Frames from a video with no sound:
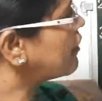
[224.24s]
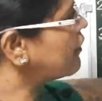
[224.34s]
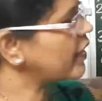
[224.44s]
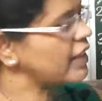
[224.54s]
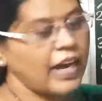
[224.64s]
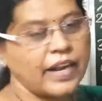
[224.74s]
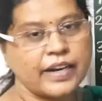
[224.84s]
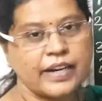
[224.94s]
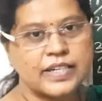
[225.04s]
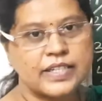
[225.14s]
where the
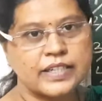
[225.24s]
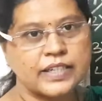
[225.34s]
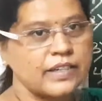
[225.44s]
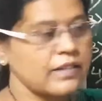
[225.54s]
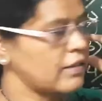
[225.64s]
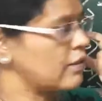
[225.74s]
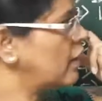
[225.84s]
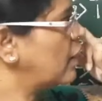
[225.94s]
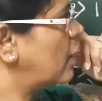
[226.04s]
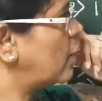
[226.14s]
hundred sentence?
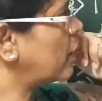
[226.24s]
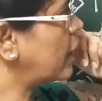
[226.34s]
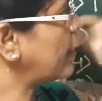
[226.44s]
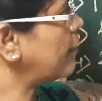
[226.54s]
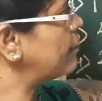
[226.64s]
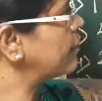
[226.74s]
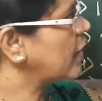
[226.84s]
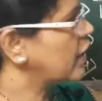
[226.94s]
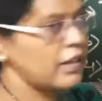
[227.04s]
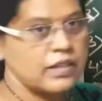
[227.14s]
Okay.
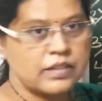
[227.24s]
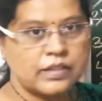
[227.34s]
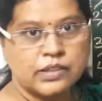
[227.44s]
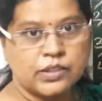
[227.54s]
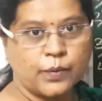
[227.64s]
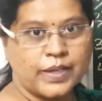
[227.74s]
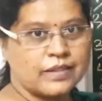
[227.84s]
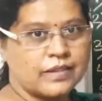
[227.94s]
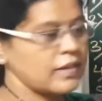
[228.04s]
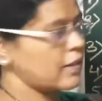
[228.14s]
There is a
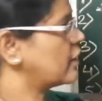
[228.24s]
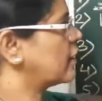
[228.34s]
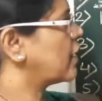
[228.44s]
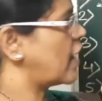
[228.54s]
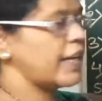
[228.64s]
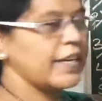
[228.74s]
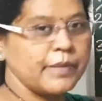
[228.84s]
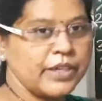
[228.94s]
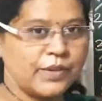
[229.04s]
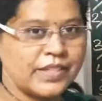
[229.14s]
twist. Kahani
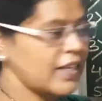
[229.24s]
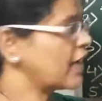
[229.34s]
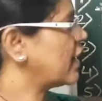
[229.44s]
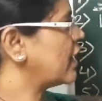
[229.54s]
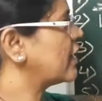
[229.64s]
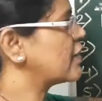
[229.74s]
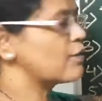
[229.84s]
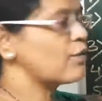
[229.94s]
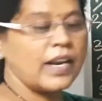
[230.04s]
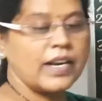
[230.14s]
mein twist a gaya. There
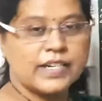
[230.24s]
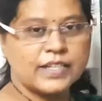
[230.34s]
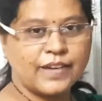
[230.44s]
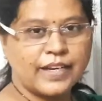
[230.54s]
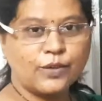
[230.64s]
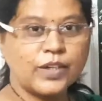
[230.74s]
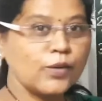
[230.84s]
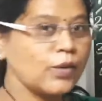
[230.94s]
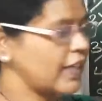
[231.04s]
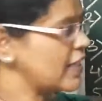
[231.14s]
is no hundreds value
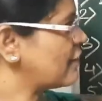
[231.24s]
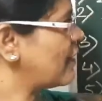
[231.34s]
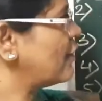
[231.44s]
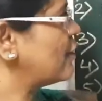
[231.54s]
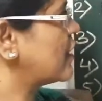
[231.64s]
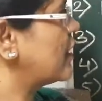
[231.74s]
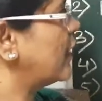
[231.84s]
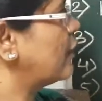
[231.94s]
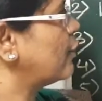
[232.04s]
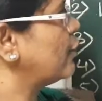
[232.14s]
and no tens value is
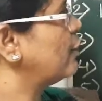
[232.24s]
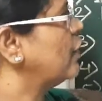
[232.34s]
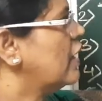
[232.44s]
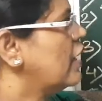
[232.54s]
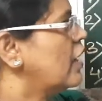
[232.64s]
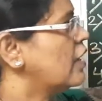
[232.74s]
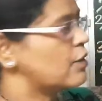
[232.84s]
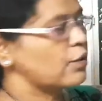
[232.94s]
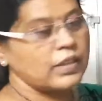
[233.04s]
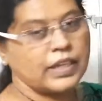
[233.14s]
given to you
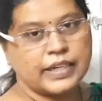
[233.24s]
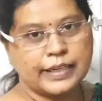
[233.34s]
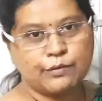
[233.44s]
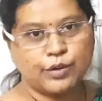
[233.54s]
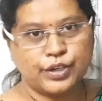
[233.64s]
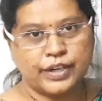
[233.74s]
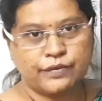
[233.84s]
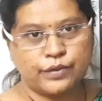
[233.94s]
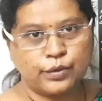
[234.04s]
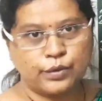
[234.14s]
so that time what you
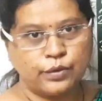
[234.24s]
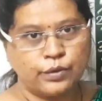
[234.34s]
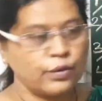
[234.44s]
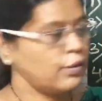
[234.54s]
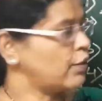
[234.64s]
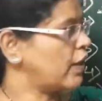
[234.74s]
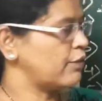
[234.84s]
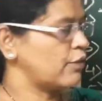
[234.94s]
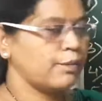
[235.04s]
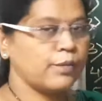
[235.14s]
have to do you
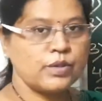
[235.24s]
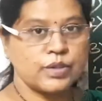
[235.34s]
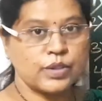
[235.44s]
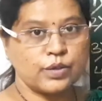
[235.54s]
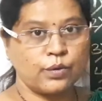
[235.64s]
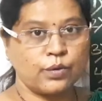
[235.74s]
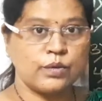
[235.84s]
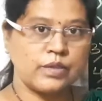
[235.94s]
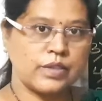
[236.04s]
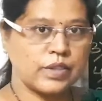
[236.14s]
have to put
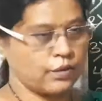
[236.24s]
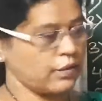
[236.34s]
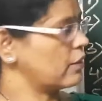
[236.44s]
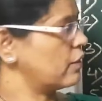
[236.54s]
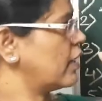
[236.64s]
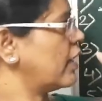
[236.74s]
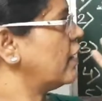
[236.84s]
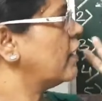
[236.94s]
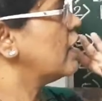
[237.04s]
zero zeros okay